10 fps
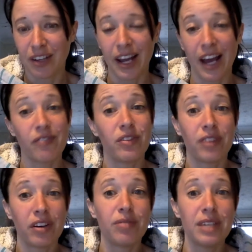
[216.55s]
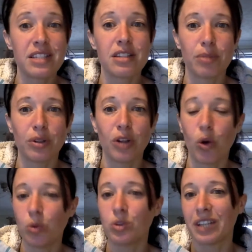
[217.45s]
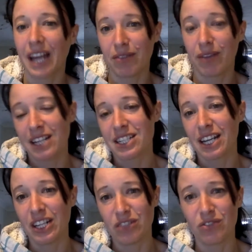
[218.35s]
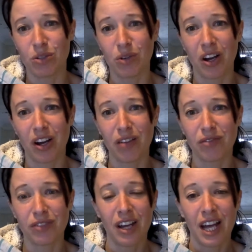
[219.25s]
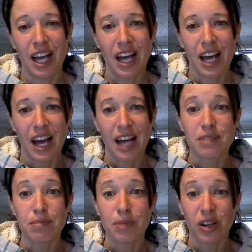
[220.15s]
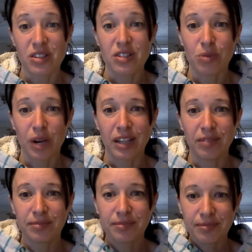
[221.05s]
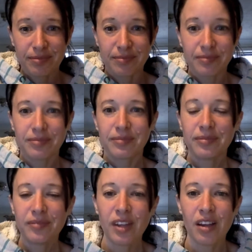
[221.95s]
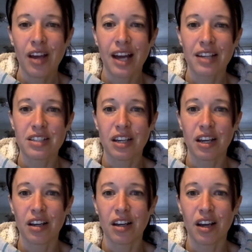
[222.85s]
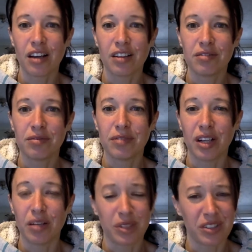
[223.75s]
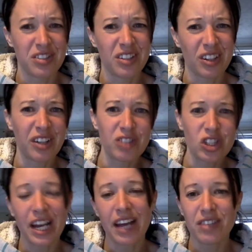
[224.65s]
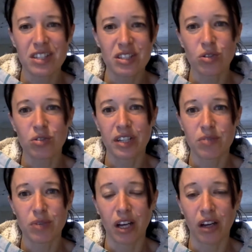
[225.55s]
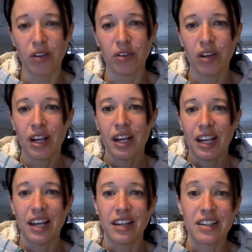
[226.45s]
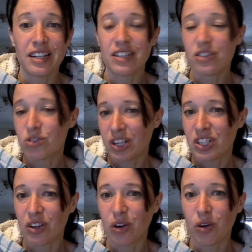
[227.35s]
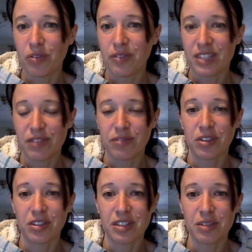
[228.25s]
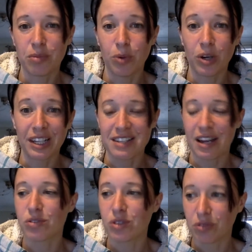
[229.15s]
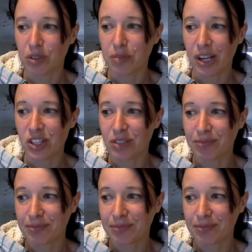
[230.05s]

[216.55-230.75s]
at the very reasonable old rat age of 2.5, had passed away. And I'm going to kind of share this story as we go in an illustration of the different workings out of compassion.